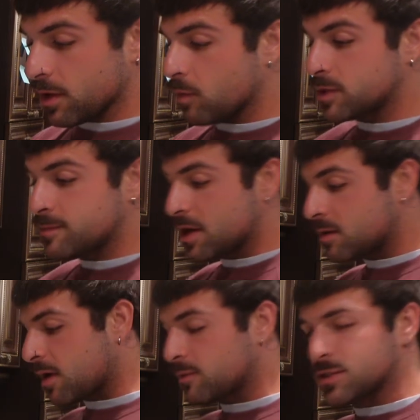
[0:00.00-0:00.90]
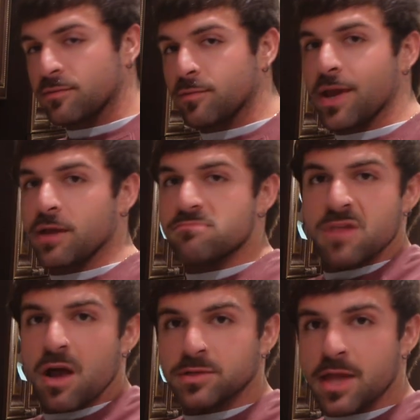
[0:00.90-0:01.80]
I always made them. I was never mad.
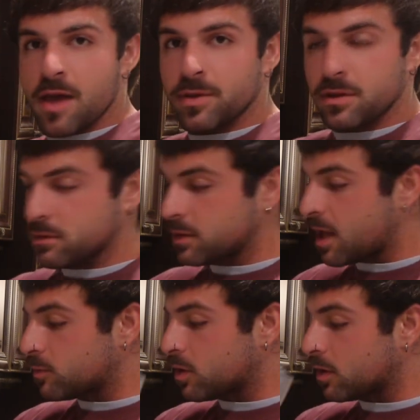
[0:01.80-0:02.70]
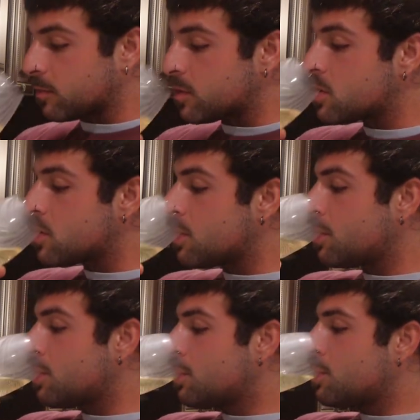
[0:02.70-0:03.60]
I was happy. Let them cook them.
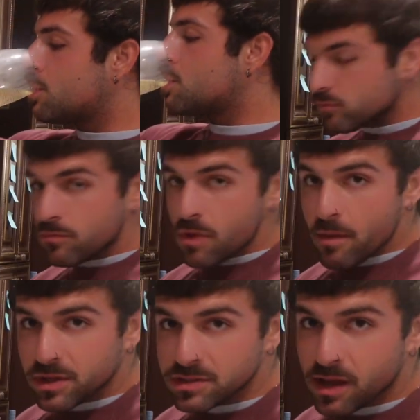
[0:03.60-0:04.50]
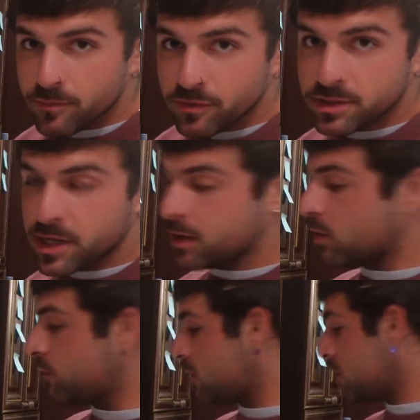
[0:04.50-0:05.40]
But it's time for a
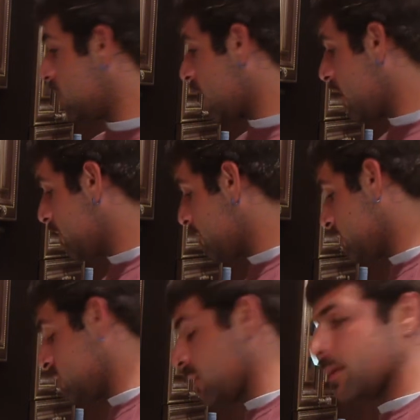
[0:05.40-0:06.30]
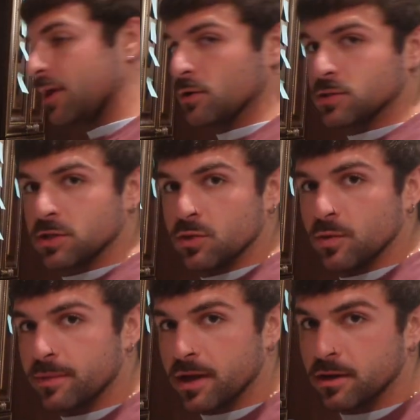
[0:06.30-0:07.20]
takeover, okay? Somebody else could do
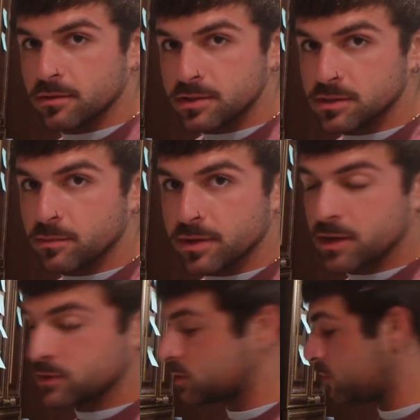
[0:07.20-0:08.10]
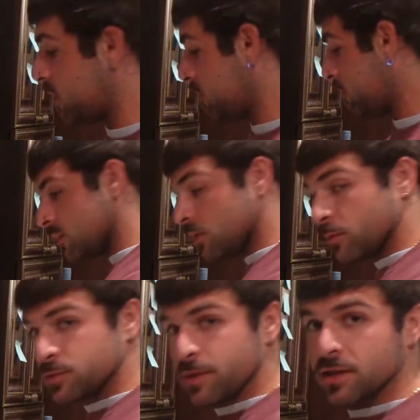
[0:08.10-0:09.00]
it better. Somebody else is me. You
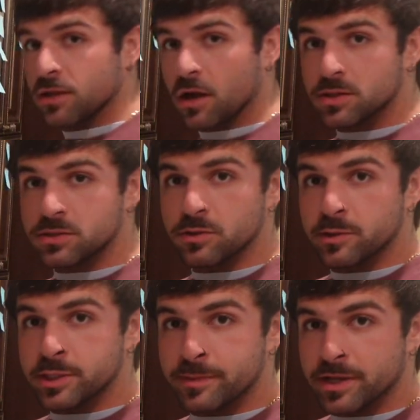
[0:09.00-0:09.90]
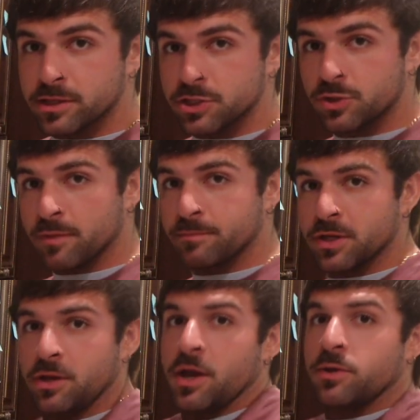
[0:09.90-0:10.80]
respect the hustle, you respect the drip, but
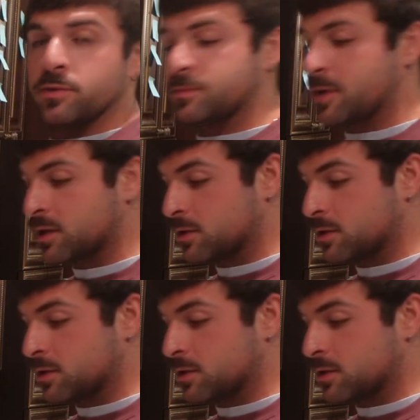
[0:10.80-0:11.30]
you gotta respect